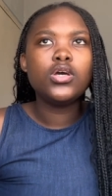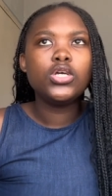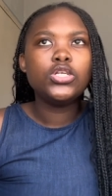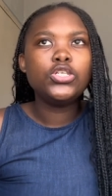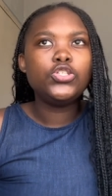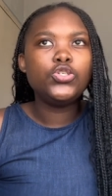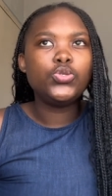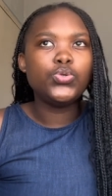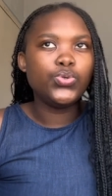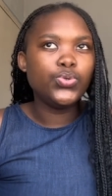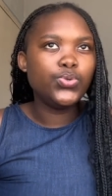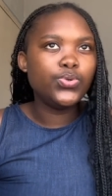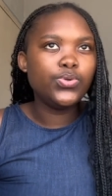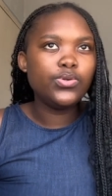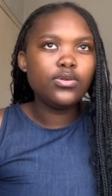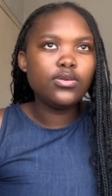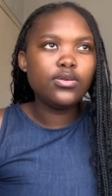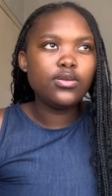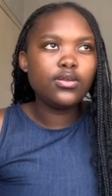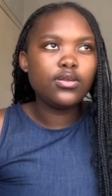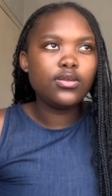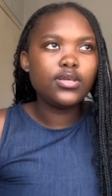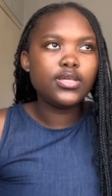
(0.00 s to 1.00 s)
june
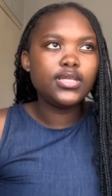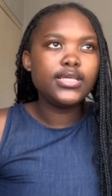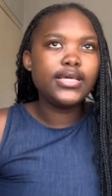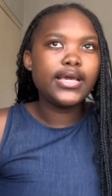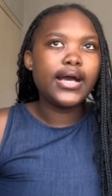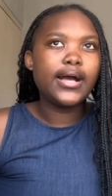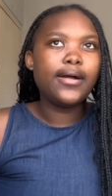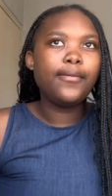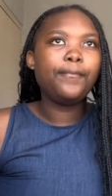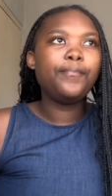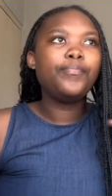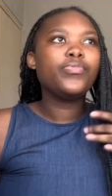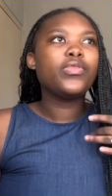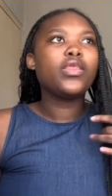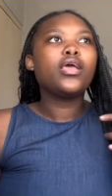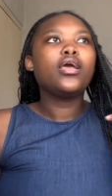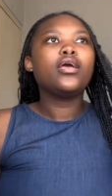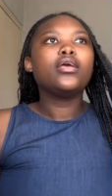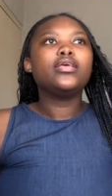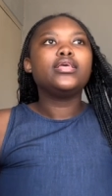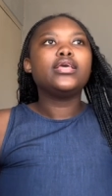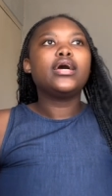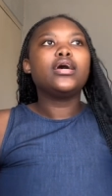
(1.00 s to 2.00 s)
yeah
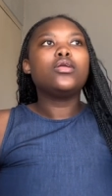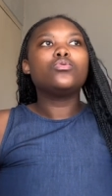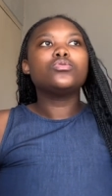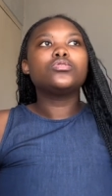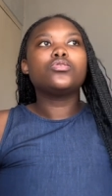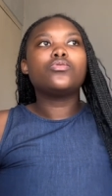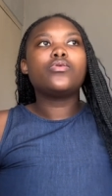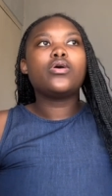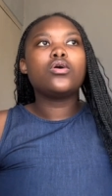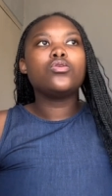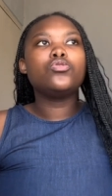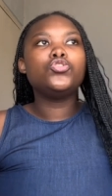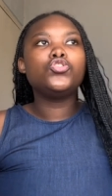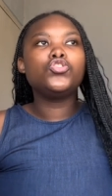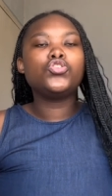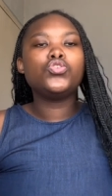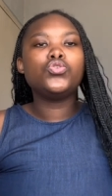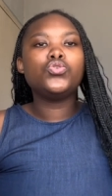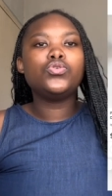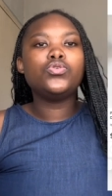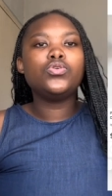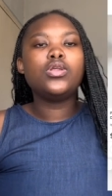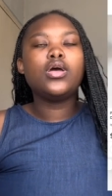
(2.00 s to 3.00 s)
yeah it was around
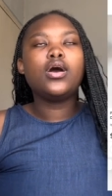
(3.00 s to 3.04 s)
june